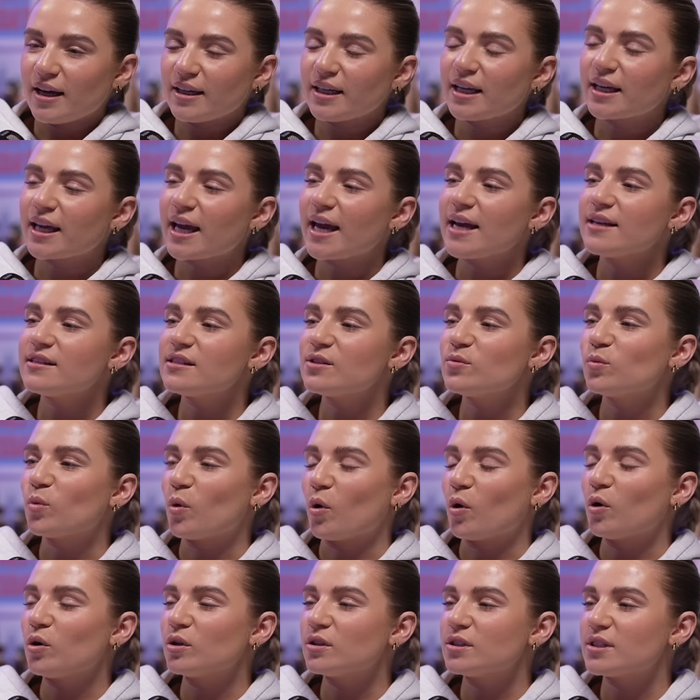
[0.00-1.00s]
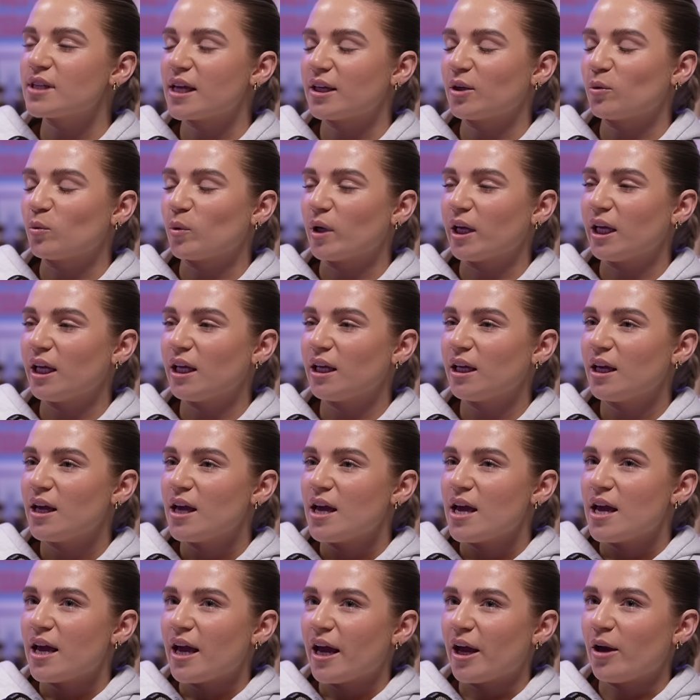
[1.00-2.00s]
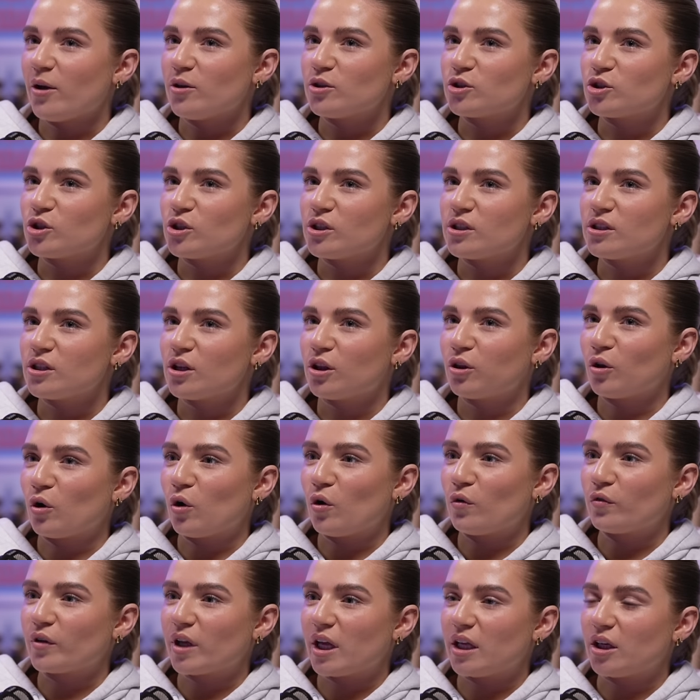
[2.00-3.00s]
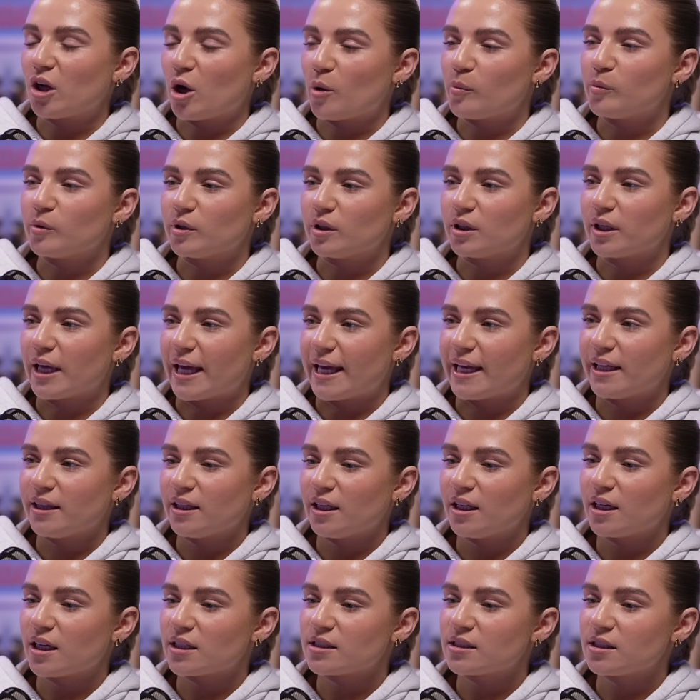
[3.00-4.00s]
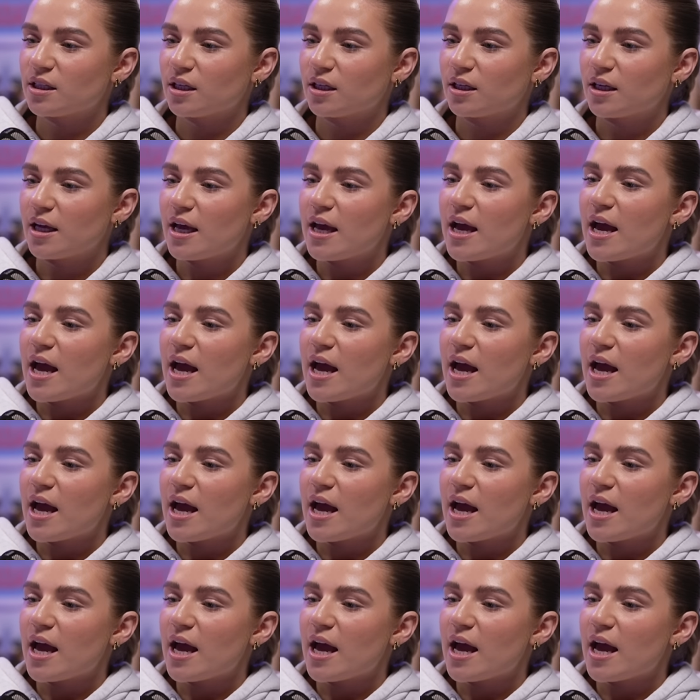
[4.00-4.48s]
And I guess it was, in a way. It's just the thought of getting up and getting there, isn't it?